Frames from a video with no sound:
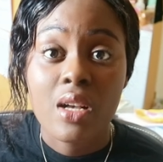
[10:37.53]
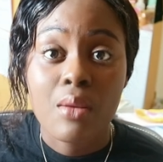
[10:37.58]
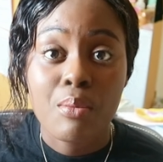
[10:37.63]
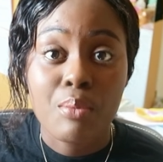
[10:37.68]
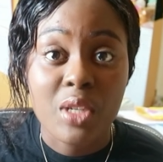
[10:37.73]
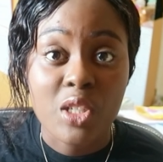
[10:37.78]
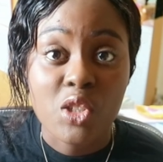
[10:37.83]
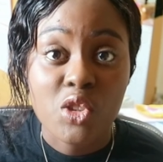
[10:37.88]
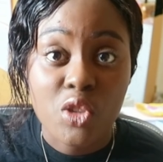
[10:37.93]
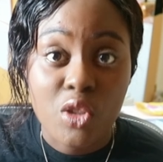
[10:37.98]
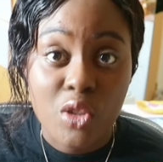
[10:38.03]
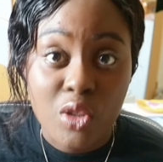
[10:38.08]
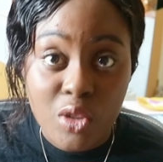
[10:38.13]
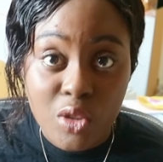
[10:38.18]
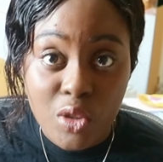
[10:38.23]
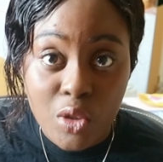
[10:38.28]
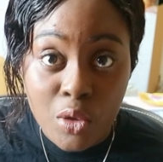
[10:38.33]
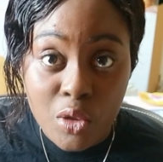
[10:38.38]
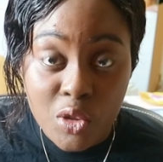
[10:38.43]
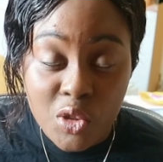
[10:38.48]
Make sure
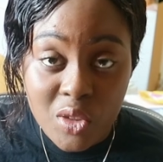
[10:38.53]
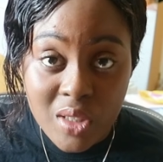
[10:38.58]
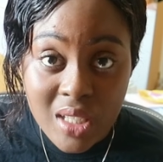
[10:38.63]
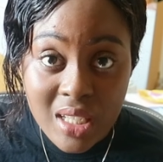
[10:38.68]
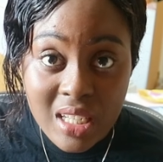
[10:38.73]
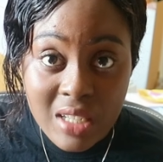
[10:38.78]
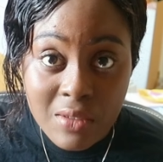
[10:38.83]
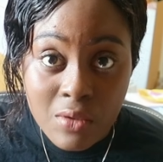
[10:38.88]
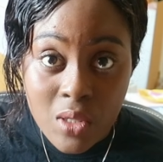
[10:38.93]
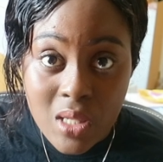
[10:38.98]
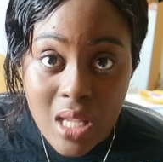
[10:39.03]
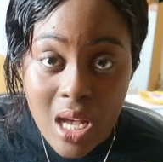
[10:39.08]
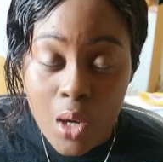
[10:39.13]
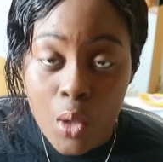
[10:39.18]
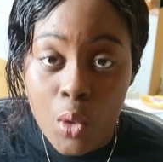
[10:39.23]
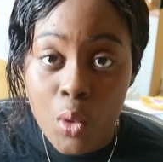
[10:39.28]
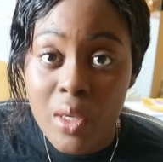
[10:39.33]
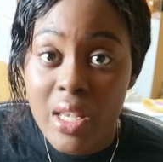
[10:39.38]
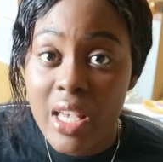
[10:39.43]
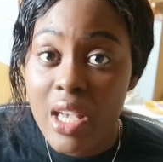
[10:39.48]
your sugar levels are
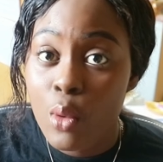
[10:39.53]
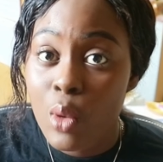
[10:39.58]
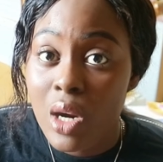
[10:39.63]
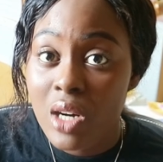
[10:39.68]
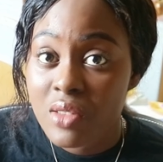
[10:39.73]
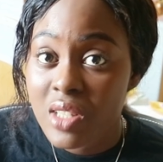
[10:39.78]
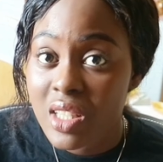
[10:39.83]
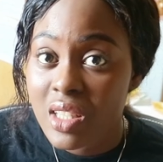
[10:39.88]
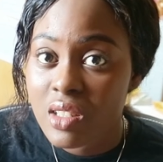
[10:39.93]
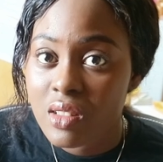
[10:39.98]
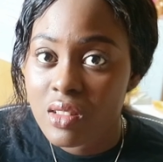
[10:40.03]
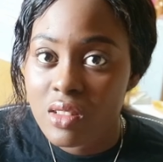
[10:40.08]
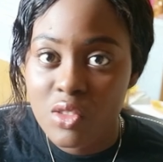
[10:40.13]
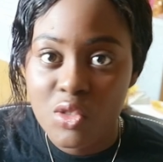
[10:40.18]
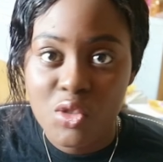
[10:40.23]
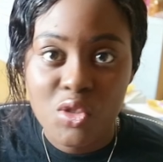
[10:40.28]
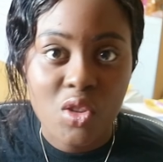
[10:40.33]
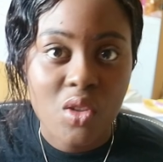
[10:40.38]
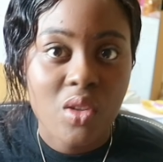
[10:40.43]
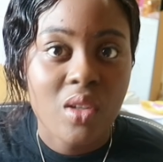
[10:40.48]
okay while taking this
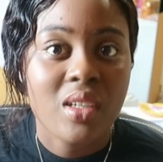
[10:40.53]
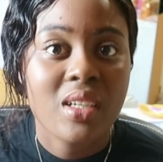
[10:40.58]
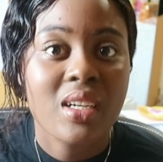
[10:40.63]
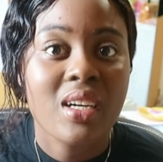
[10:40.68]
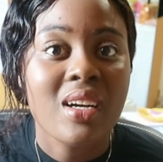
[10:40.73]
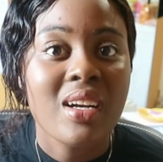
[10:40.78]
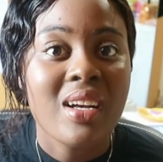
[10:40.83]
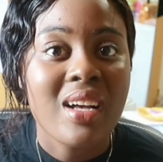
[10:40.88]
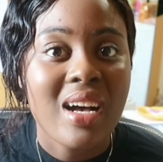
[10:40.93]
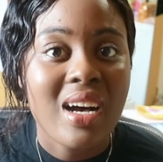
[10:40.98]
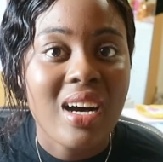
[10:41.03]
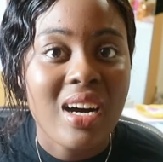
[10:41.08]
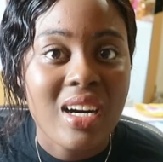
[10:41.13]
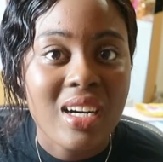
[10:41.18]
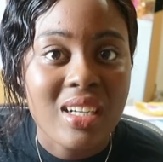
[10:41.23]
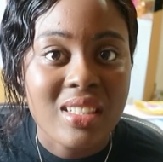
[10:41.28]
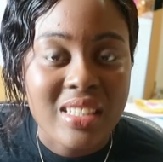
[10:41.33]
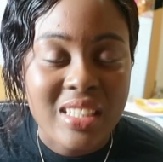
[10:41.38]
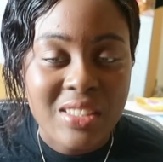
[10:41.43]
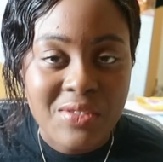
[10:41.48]
drug,
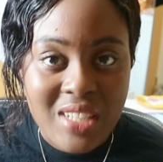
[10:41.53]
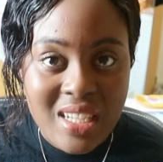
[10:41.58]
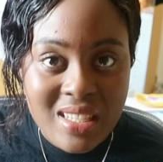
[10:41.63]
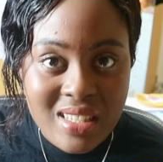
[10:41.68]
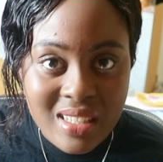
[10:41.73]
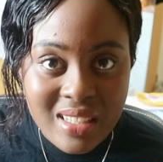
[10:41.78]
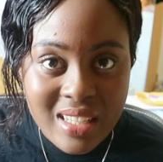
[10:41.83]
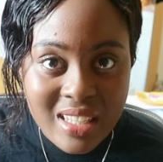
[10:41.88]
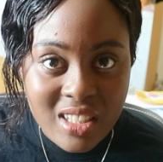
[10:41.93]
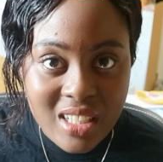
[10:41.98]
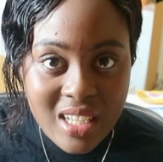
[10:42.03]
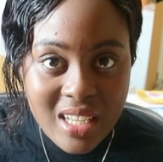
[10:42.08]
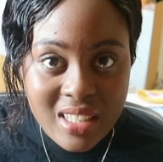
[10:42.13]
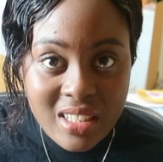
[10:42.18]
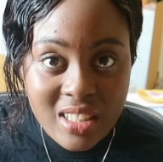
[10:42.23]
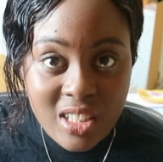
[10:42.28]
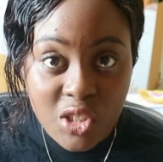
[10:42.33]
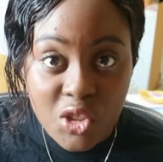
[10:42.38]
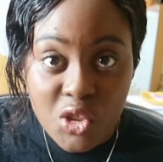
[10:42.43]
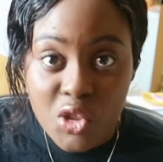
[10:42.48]
and if there's
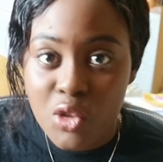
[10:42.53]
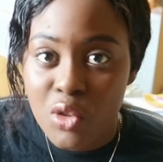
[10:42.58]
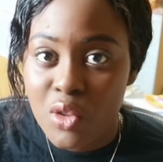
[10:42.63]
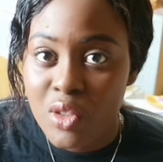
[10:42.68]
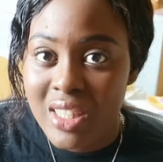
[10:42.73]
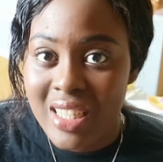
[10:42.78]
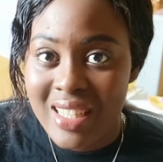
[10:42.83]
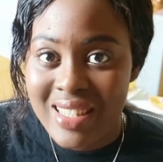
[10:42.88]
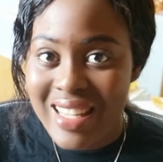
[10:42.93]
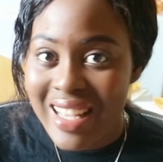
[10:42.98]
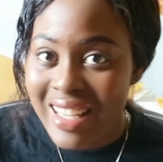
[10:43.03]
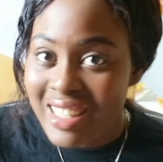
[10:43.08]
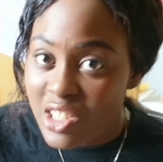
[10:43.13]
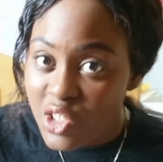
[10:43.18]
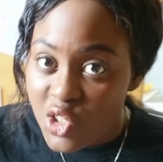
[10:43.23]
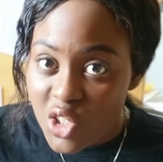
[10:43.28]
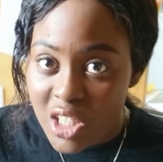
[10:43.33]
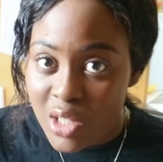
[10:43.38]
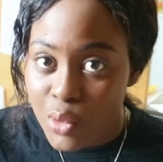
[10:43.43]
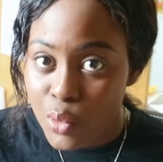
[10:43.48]
any issue or there's any
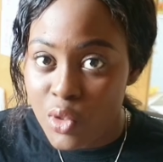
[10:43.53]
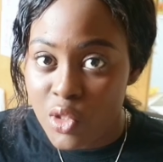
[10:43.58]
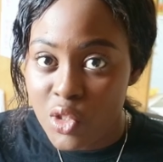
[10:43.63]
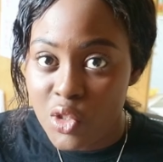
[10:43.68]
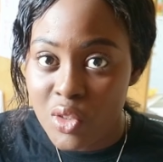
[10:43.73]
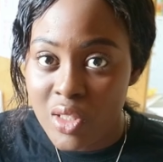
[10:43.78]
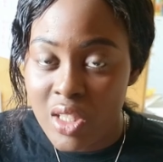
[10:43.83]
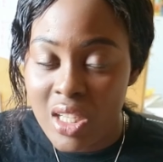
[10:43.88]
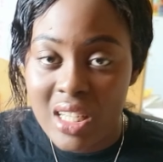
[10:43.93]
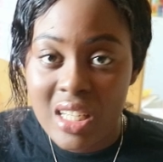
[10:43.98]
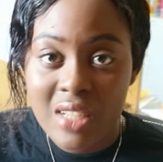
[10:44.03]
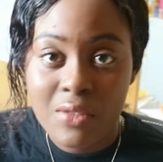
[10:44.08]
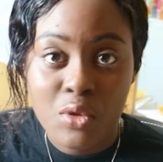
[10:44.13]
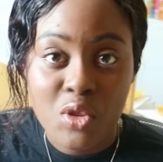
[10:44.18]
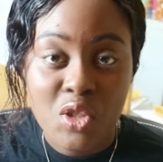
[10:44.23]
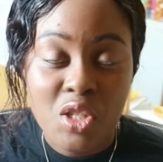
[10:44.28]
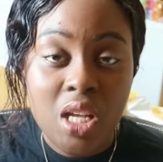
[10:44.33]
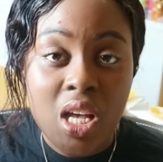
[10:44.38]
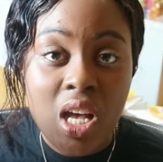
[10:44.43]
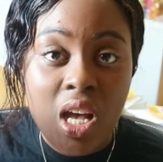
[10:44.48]
change with your sugar
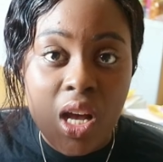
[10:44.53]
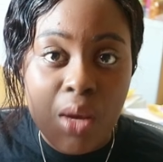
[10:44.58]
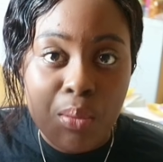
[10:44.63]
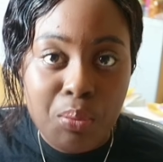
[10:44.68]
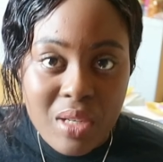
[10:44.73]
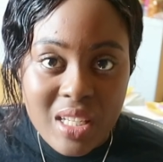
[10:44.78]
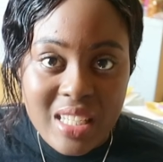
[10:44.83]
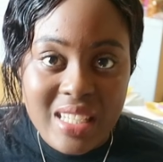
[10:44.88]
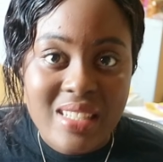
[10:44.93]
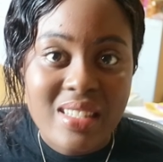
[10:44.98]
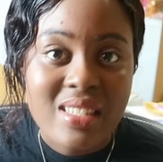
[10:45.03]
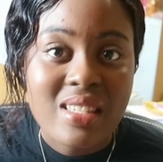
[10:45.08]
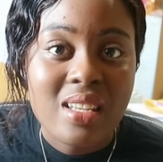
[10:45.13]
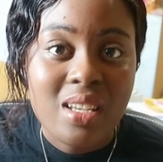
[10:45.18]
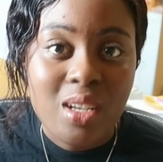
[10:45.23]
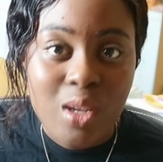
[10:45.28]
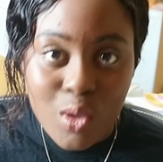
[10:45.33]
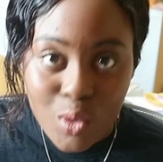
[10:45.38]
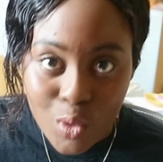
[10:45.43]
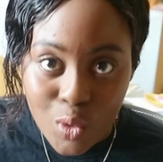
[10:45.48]
levels, please
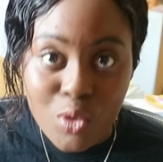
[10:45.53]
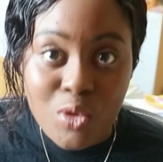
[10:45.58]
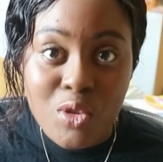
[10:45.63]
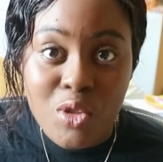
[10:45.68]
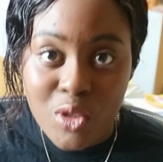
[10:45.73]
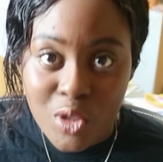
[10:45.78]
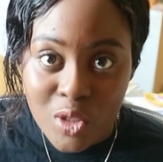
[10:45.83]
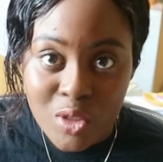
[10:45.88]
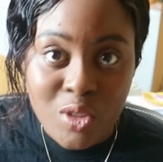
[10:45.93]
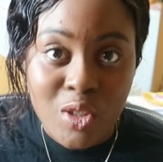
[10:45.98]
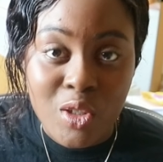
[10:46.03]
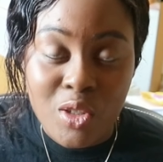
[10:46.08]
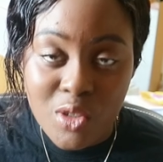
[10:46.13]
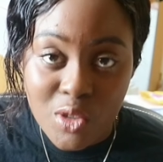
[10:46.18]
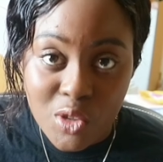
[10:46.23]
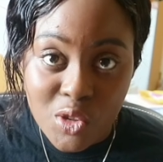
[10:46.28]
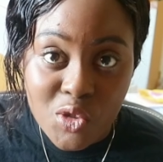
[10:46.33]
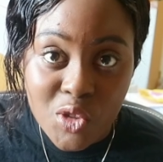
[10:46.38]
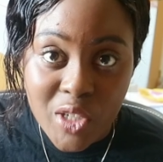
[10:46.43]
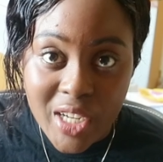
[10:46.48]
go to your
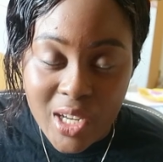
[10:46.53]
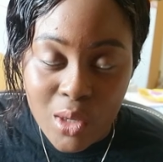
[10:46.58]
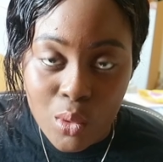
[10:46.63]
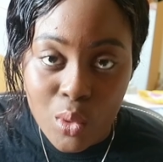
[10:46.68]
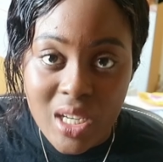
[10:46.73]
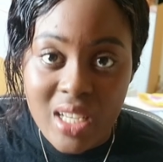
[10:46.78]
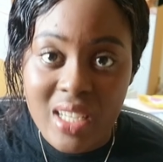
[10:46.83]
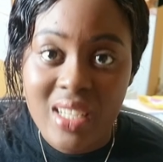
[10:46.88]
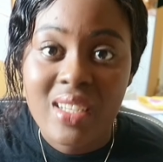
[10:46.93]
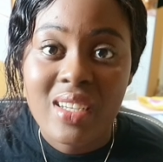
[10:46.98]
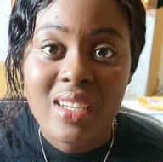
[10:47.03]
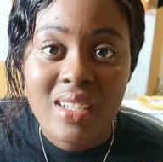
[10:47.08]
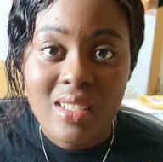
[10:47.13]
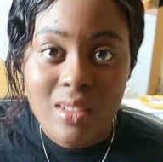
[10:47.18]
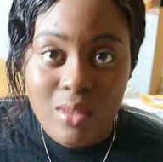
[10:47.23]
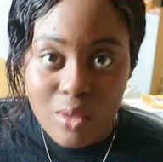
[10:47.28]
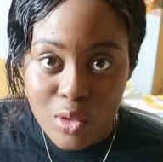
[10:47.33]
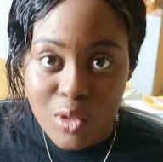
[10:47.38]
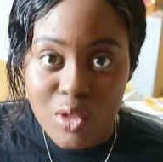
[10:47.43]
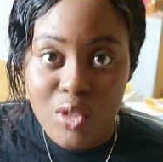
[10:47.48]
doctor straight away,
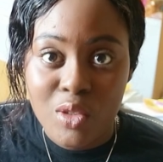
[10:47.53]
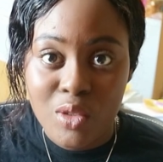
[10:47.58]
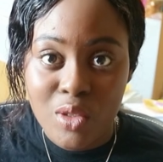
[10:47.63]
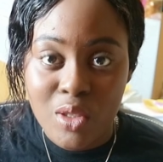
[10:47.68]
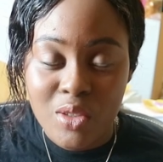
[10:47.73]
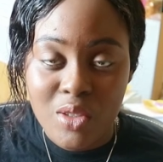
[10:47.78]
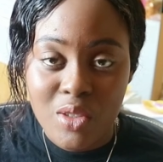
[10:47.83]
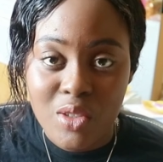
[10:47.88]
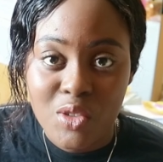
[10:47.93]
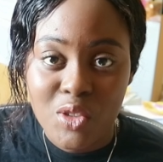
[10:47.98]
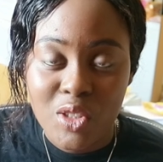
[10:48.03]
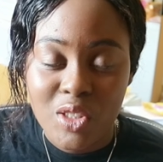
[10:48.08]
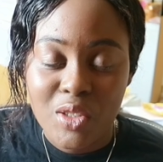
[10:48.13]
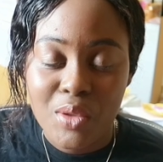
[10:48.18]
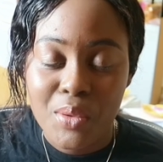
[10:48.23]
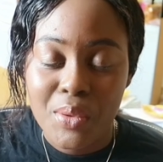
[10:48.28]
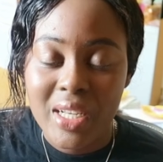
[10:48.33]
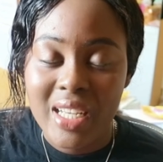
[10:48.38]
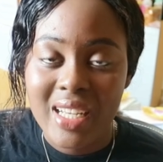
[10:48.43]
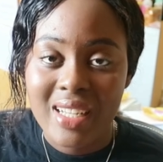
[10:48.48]

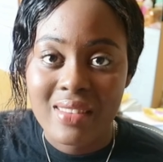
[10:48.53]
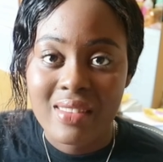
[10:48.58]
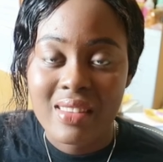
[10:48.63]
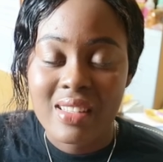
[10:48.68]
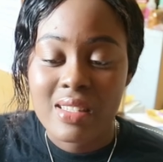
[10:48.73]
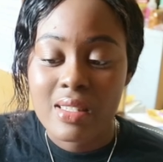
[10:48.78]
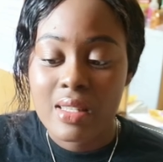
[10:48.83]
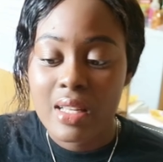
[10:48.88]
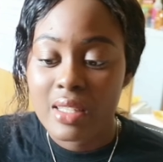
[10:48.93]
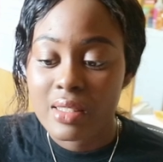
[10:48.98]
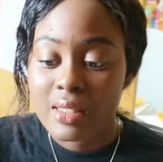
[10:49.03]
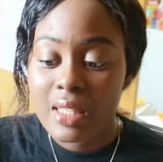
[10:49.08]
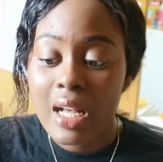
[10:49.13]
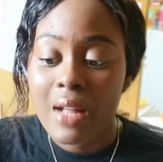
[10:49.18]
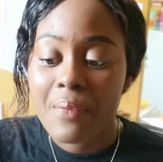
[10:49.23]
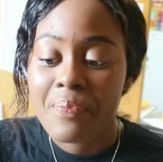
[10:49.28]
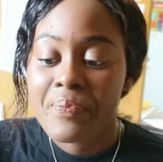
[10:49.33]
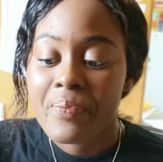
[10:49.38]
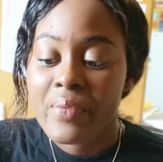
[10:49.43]
and things like that.